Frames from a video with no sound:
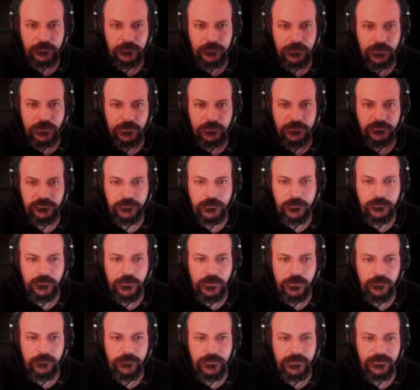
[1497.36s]
Because we've
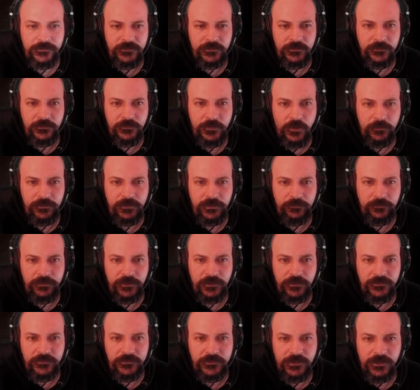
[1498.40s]
got
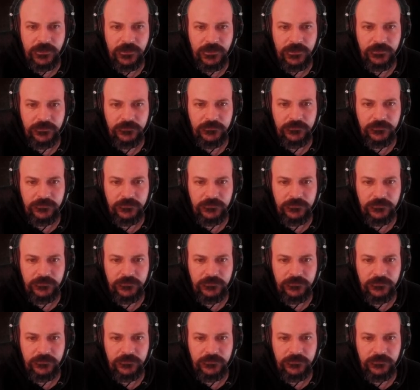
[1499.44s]
Bloodburst, and